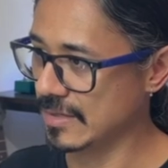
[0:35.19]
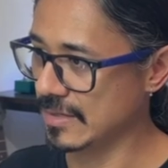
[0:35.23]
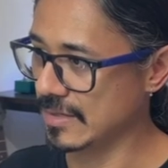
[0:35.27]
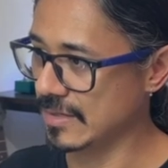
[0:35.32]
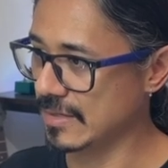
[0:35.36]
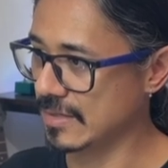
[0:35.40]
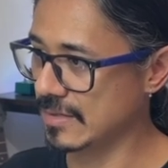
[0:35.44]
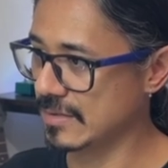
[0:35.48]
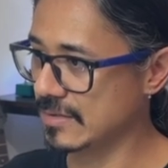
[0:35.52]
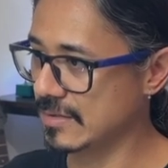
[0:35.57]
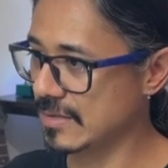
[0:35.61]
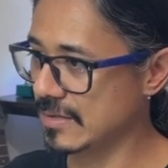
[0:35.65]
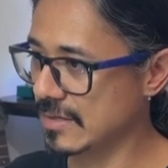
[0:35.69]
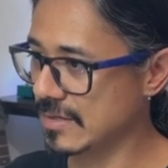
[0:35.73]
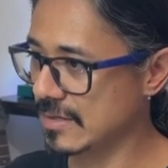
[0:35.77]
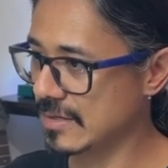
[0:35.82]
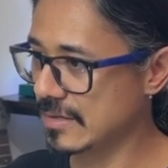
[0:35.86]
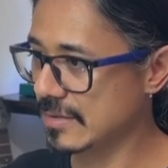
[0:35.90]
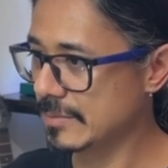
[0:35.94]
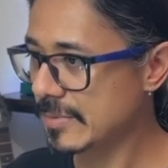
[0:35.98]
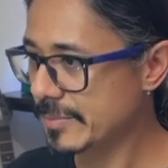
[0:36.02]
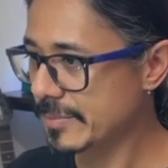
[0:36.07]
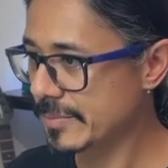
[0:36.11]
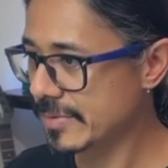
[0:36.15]
And
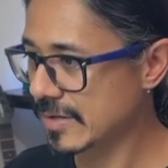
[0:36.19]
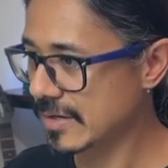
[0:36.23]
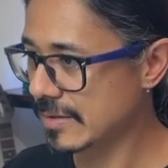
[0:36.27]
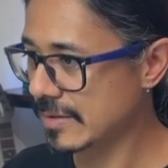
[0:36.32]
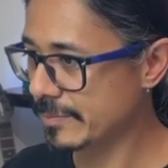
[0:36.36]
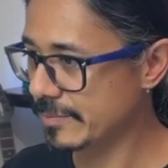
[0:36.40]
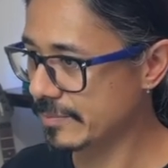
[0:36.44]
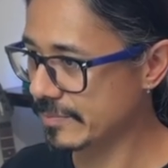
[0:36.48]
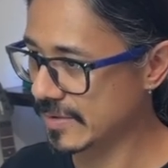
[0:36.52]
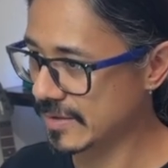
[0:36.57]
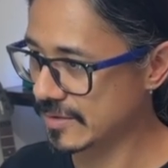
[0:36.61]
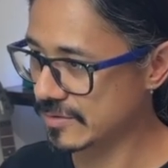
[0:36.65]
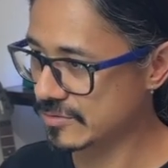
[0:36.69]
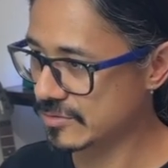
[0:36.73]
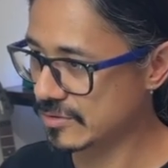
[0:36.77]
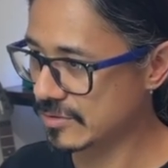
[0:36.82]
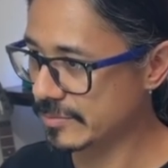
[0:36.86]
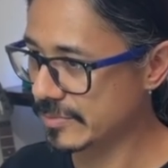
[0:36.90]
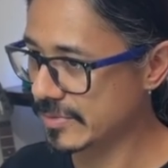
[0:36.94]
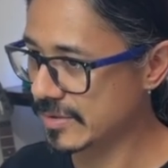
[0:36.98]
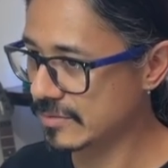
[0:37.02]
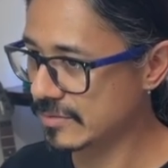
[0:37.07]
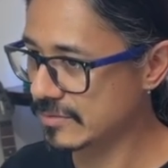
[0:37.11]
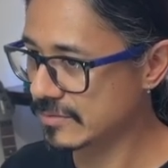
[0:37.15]
let me bring up the
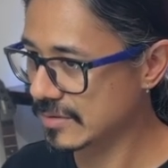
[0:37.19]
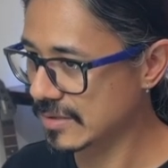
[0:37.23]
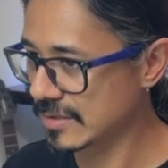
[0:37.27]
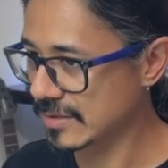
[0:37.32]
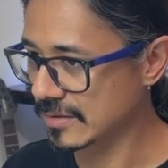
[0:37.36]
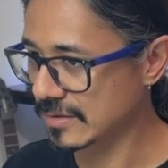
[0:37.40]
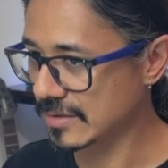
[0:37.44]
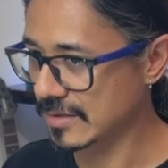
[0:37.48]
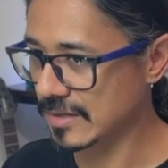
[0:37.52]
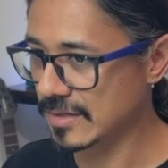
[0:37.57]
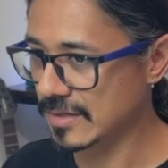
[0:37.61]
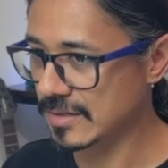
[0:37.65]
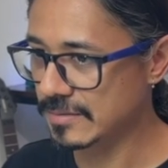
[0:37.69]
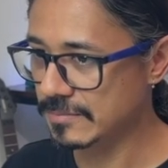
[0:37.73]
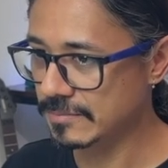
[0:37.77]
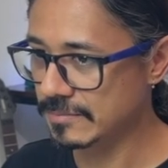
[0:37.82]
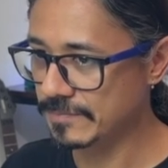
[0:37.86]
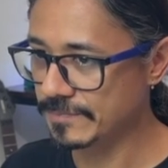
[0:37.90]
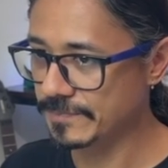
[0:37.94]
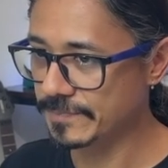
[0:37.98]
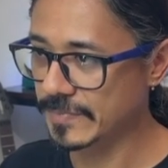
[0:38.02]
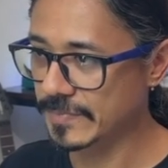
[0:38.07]
terminal again.